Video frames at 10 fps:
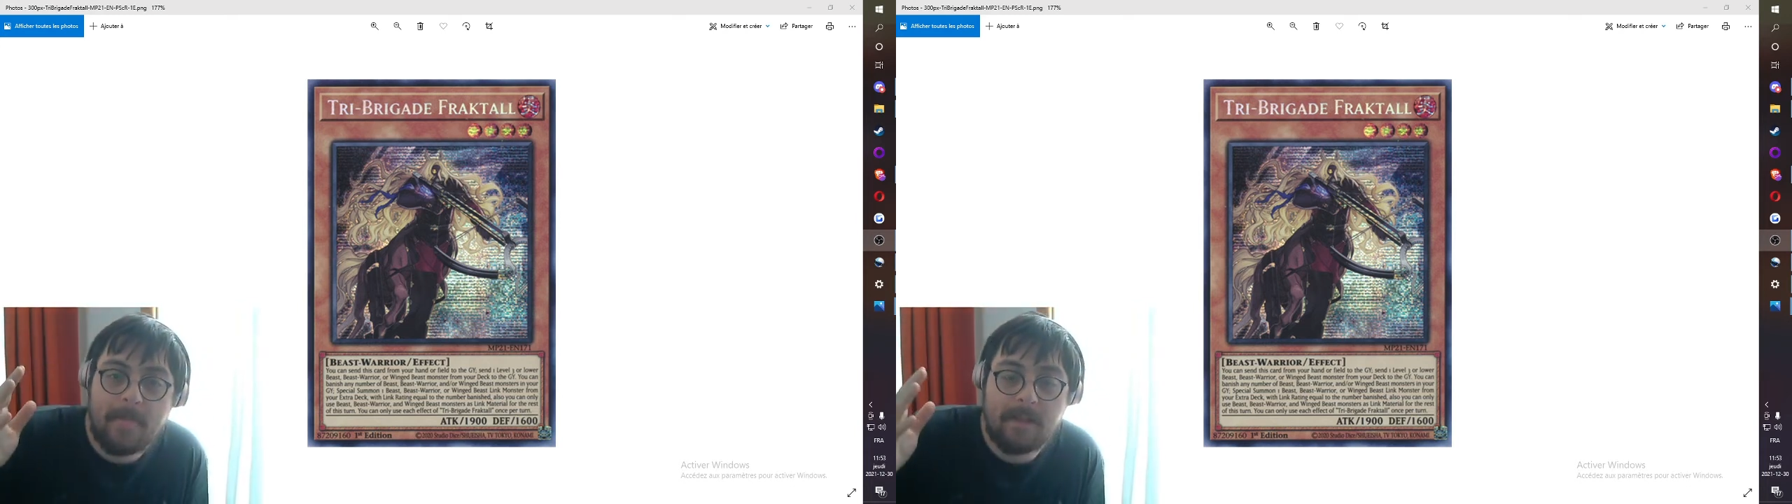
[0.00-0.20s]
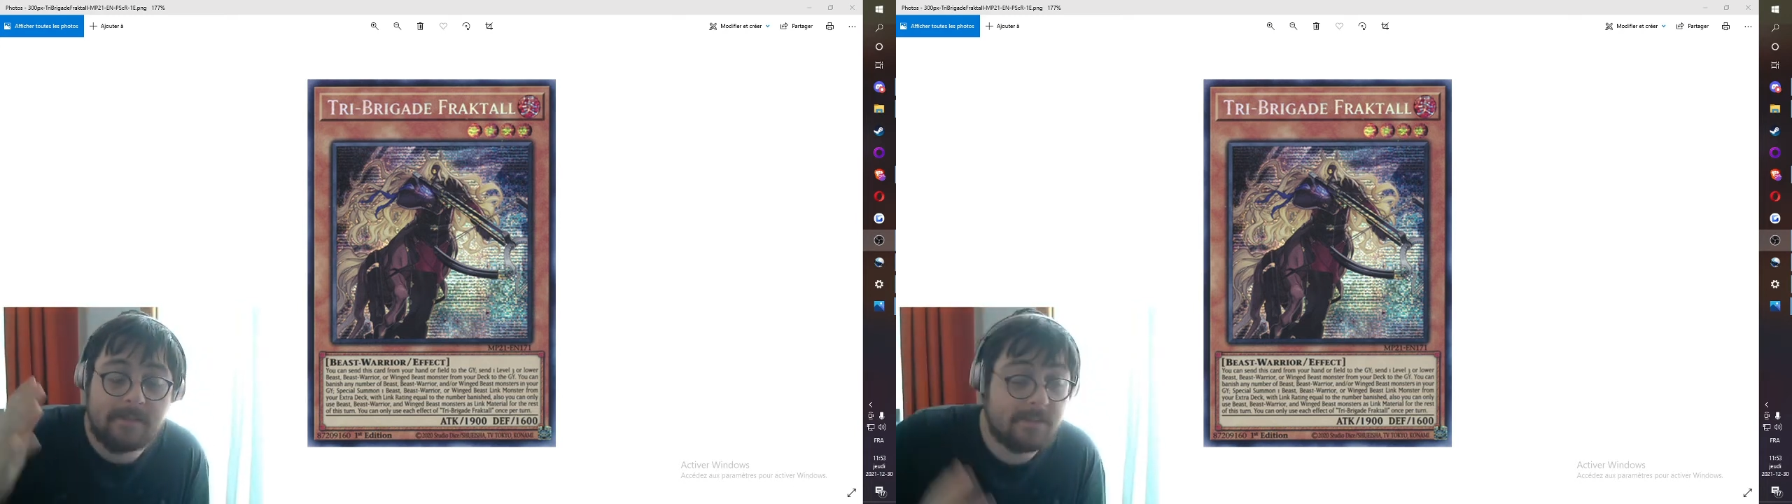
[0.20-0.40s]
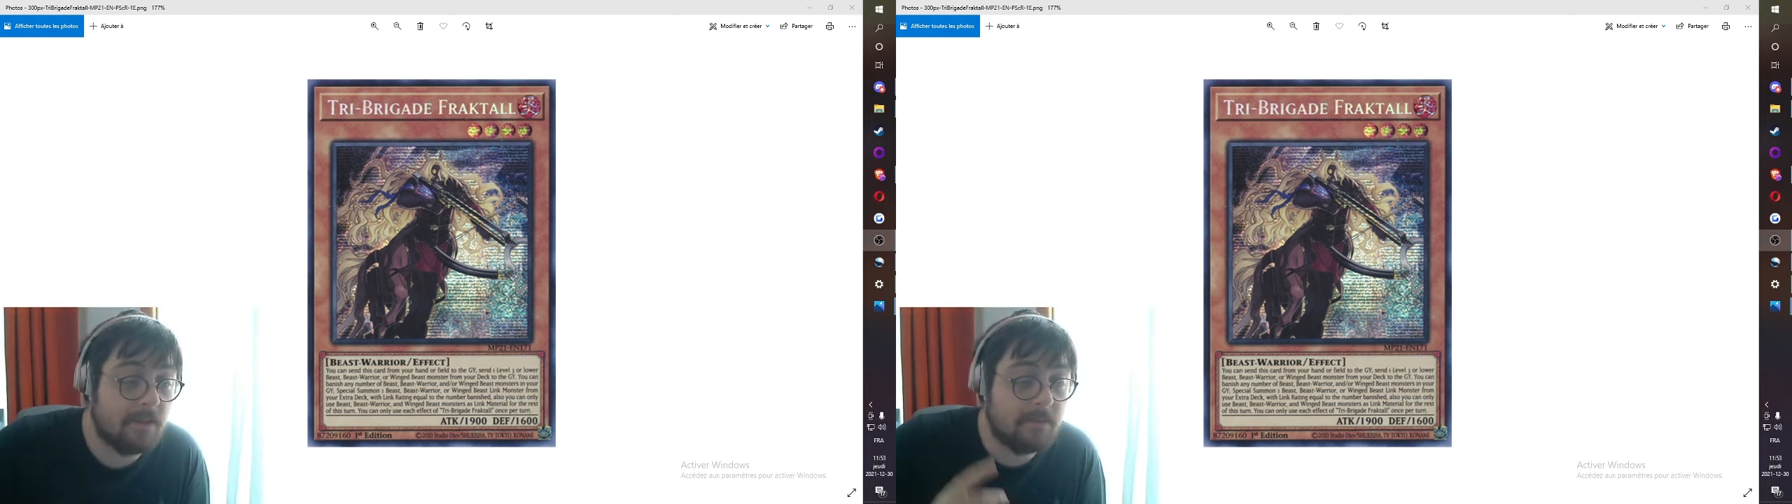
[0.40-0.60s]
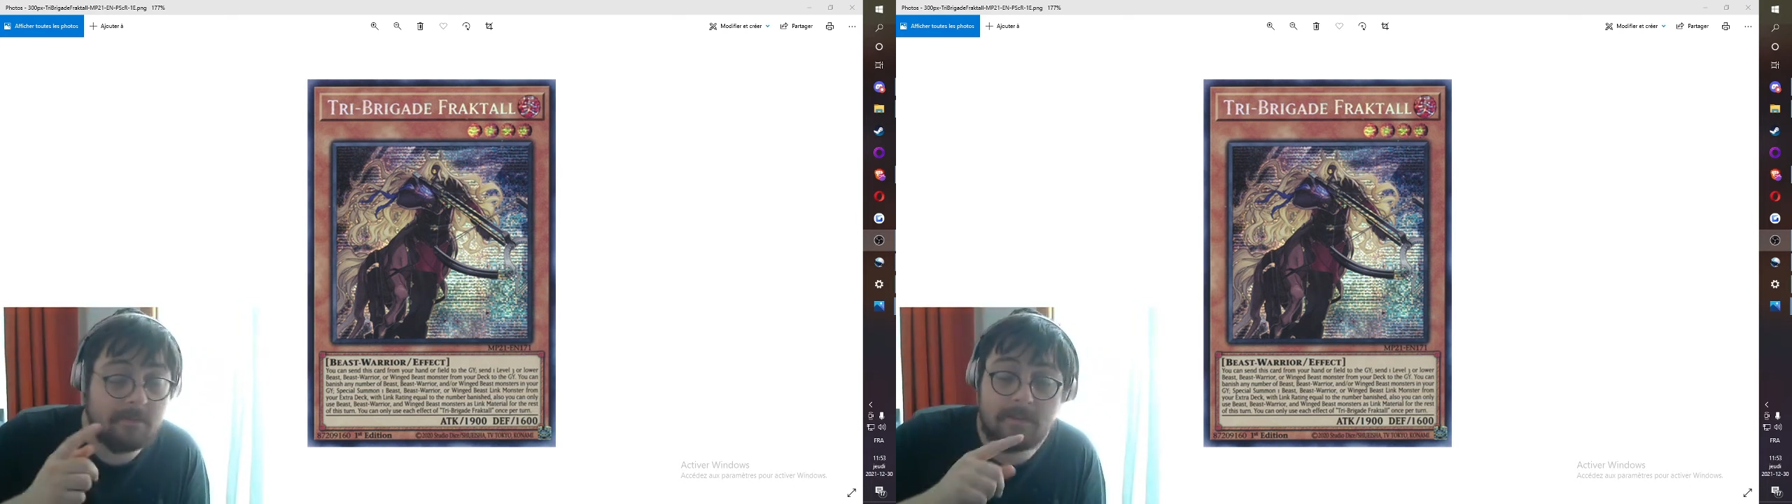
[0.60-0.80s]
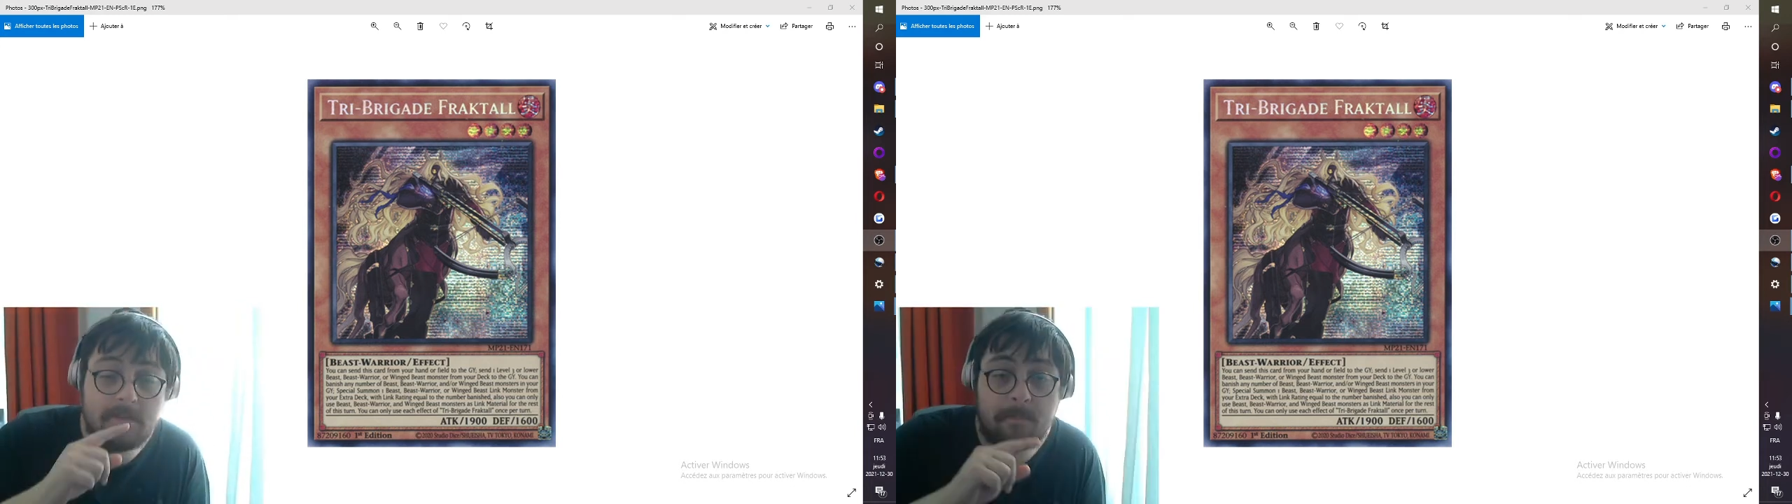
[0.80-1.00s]
So
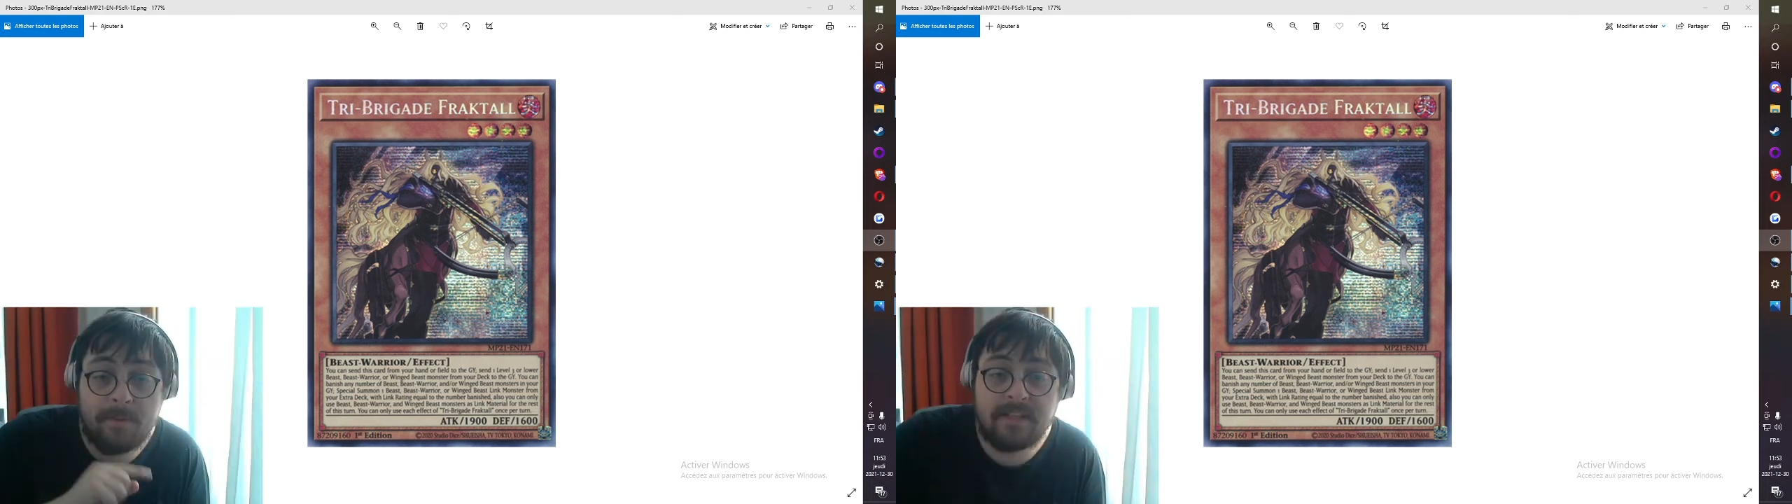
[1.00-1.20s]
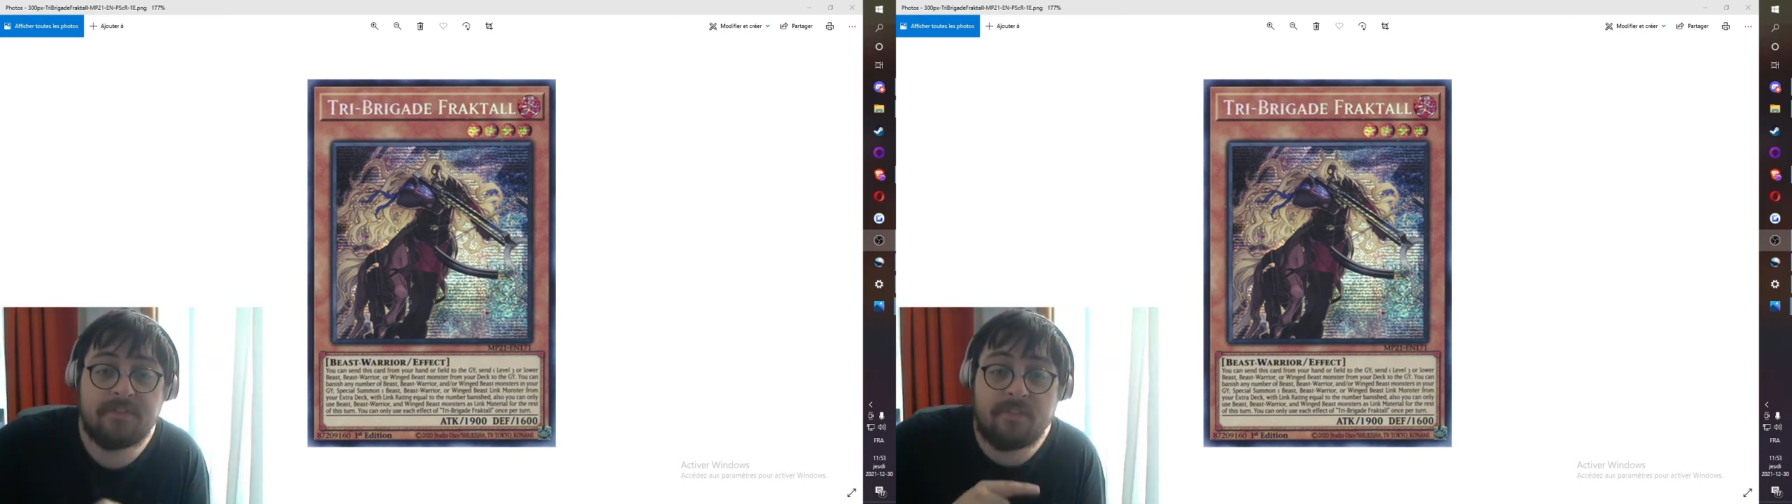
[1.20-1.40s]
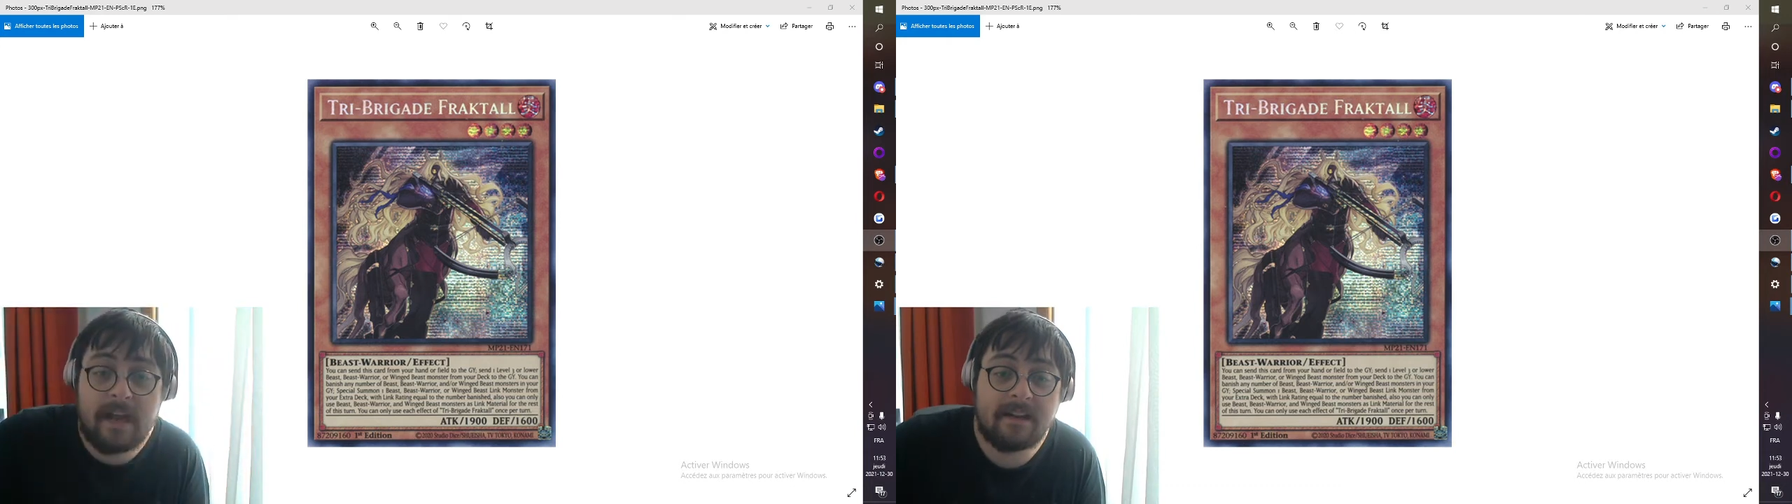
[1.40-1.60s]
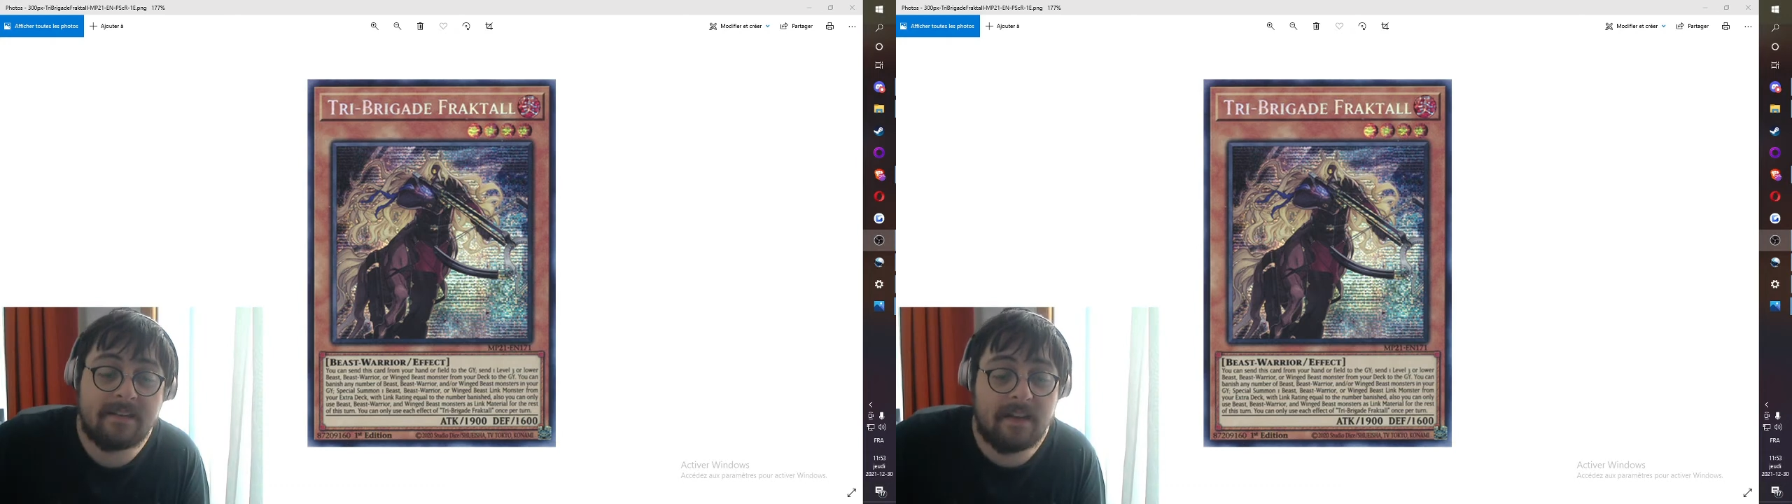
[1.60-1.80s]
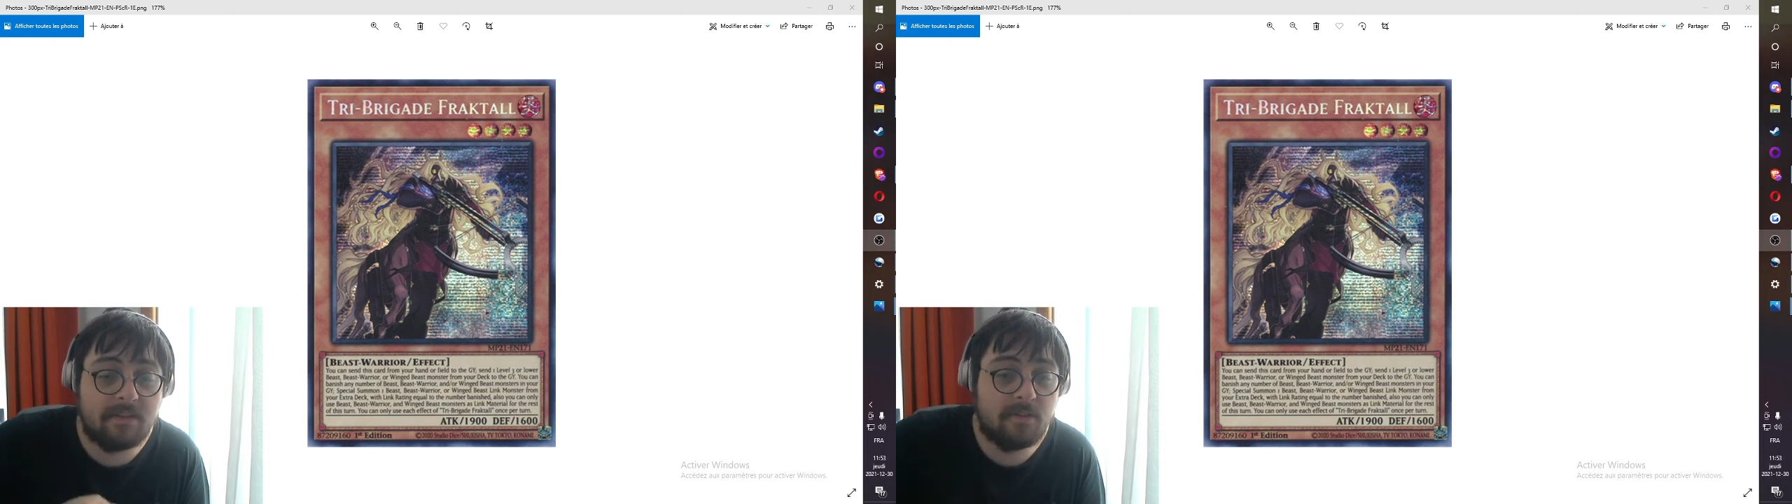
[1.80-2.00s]
pitch Fractal